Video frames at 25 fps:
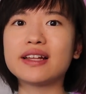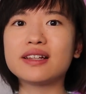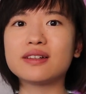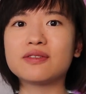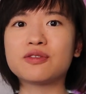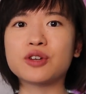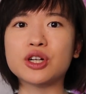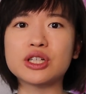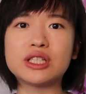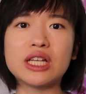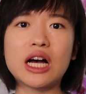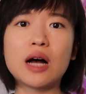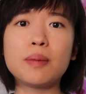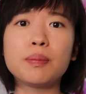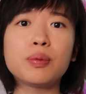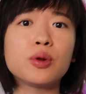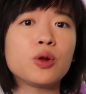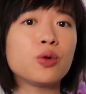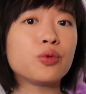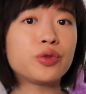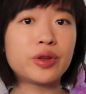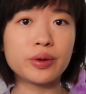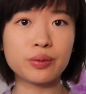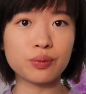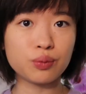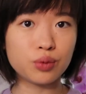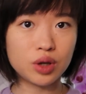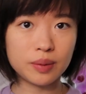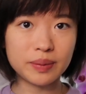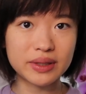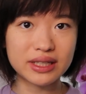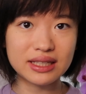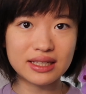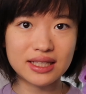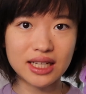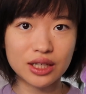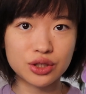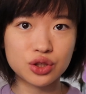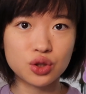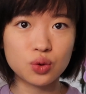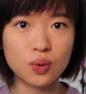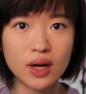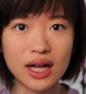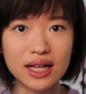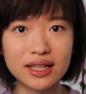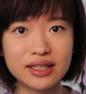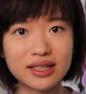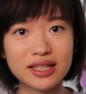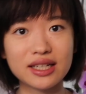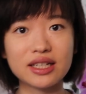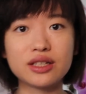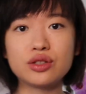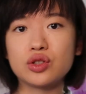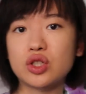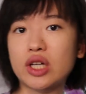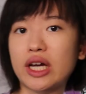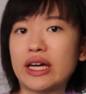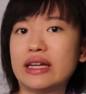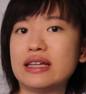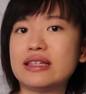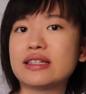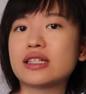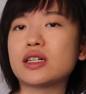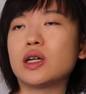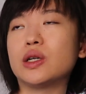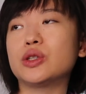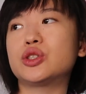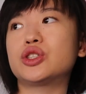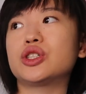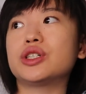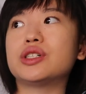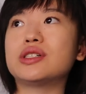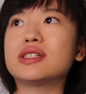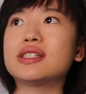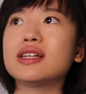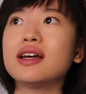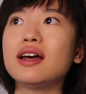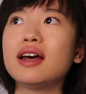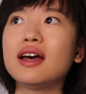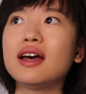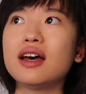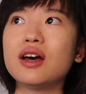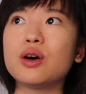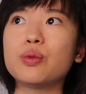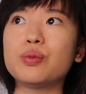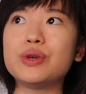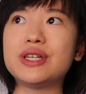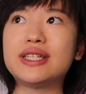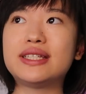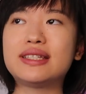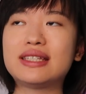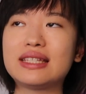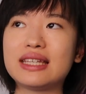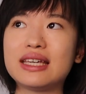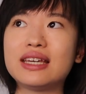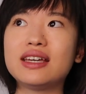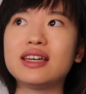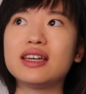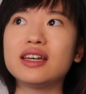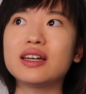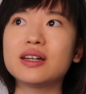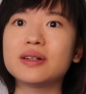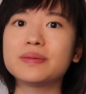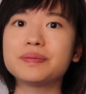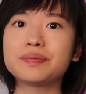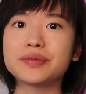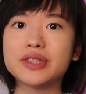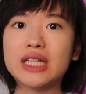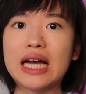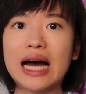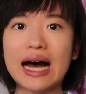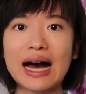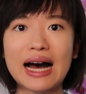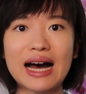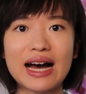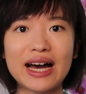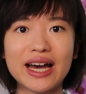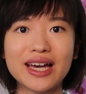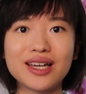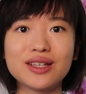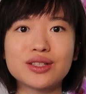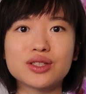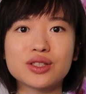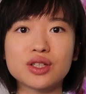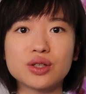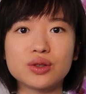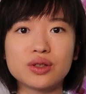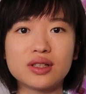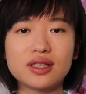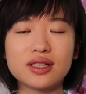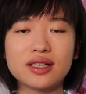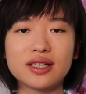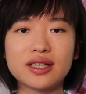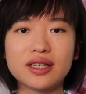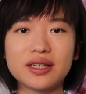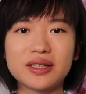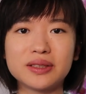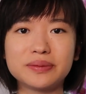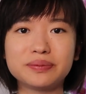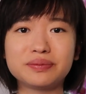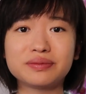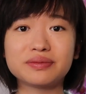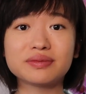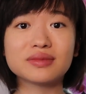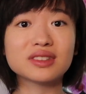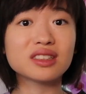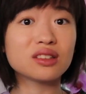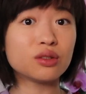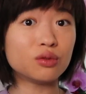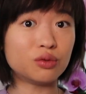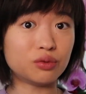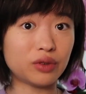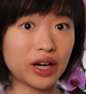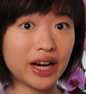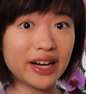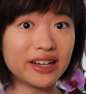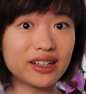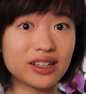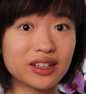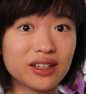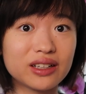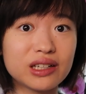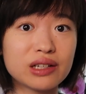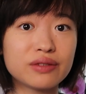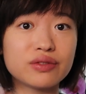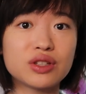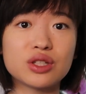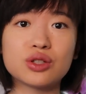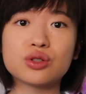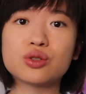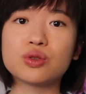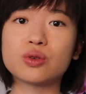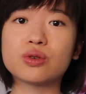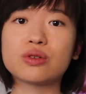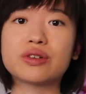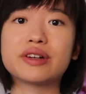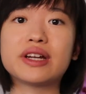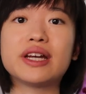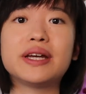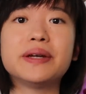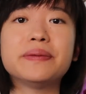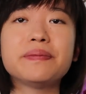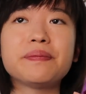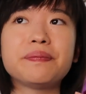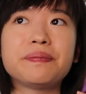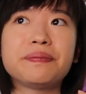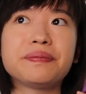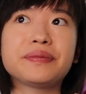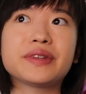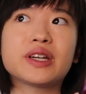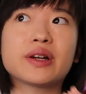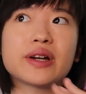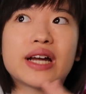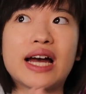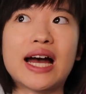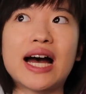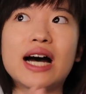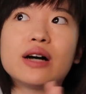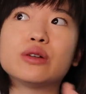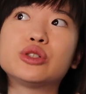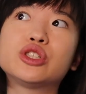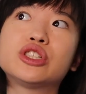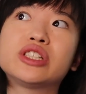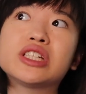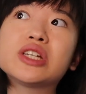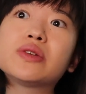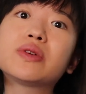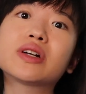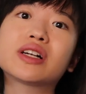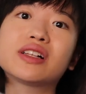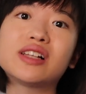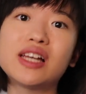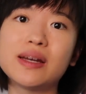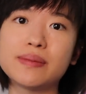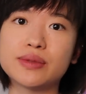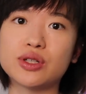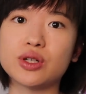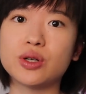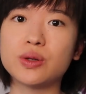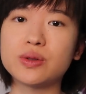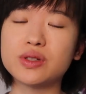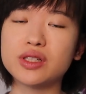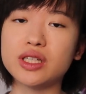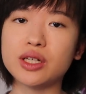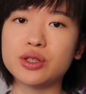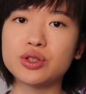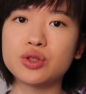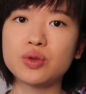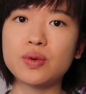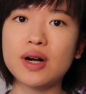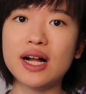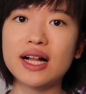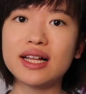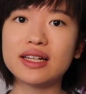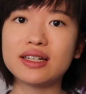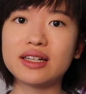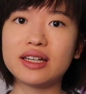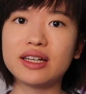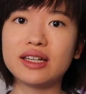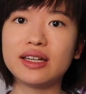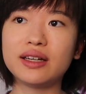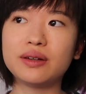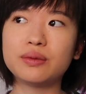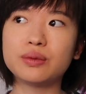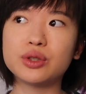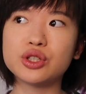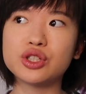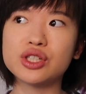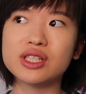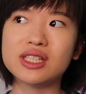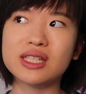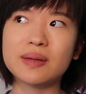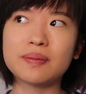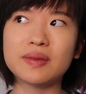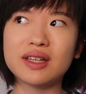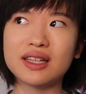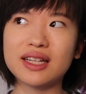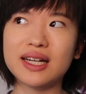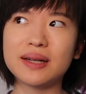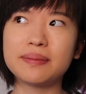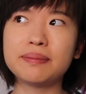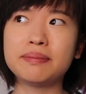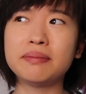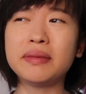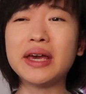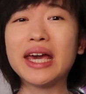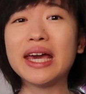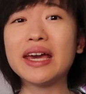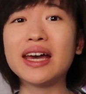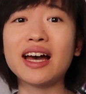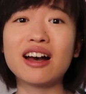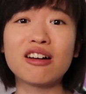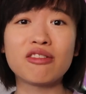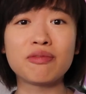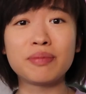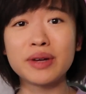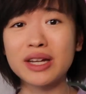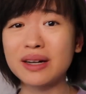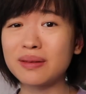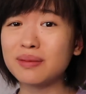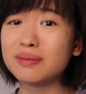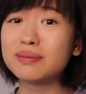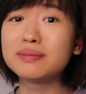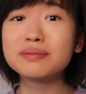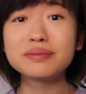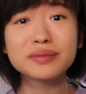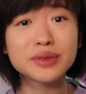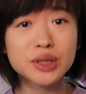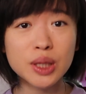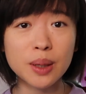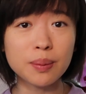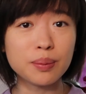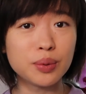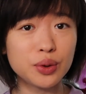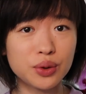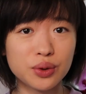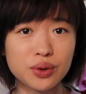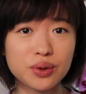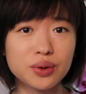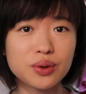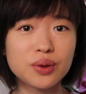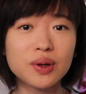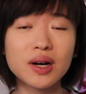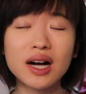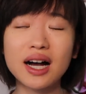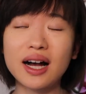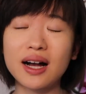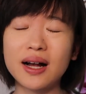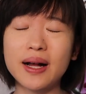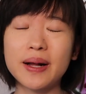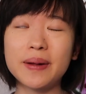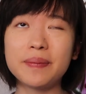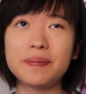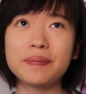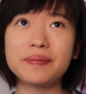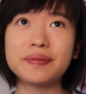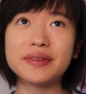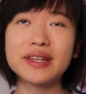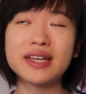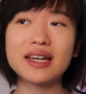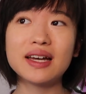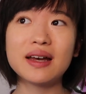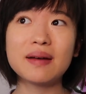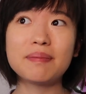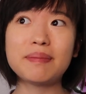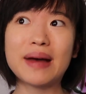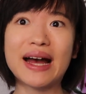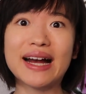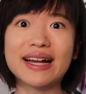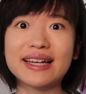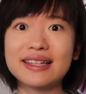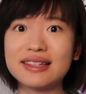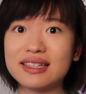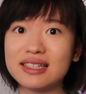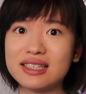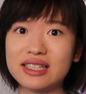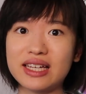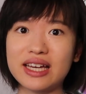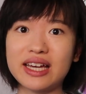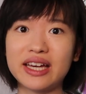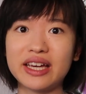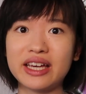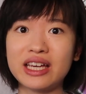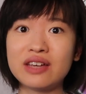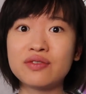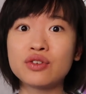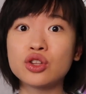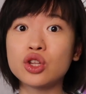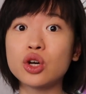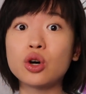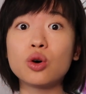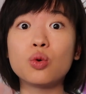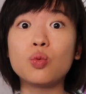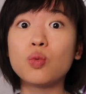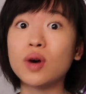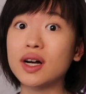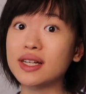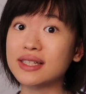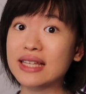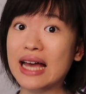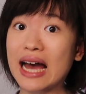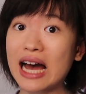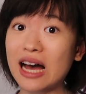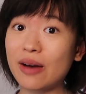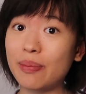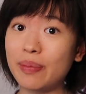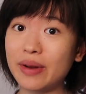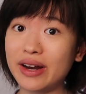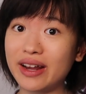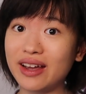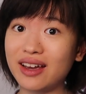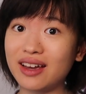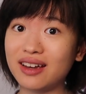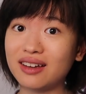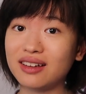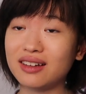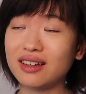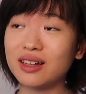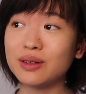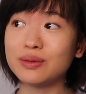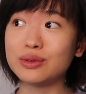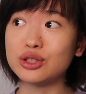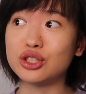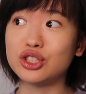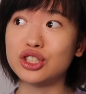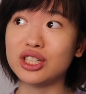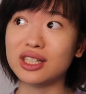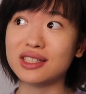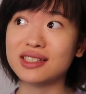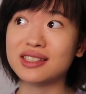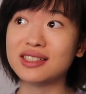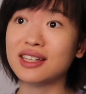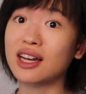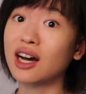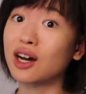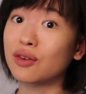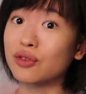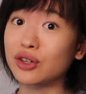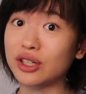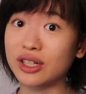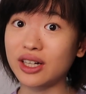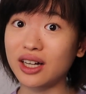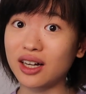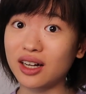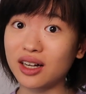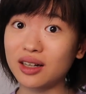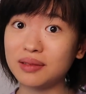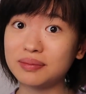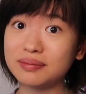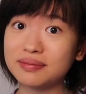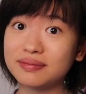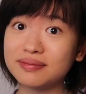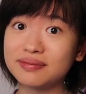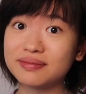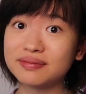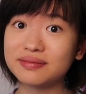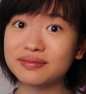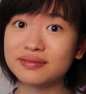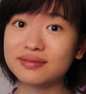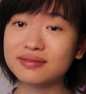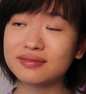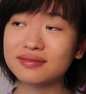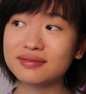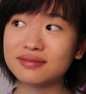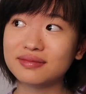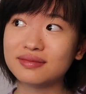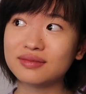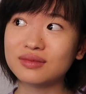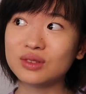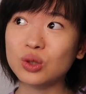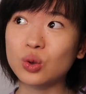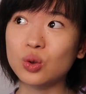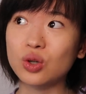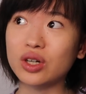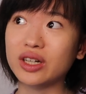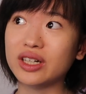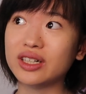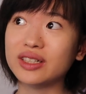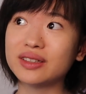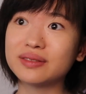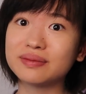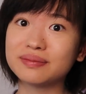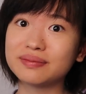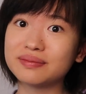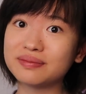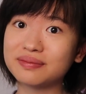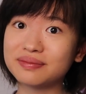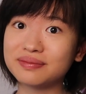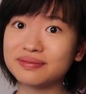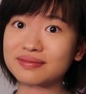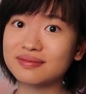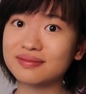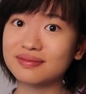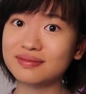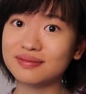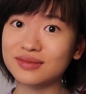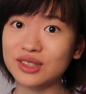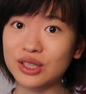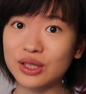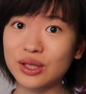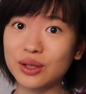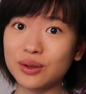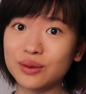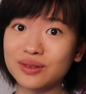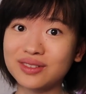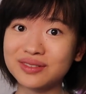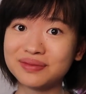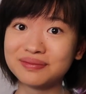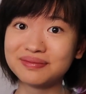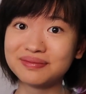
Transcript: For example, the women's sexuality in Chinese cultures. We see Kai, so the writer of the story, how she reclaims her own sexuality, which is something that may have been taboo back in the day. Even though it was happening, it was just covered up or, you know,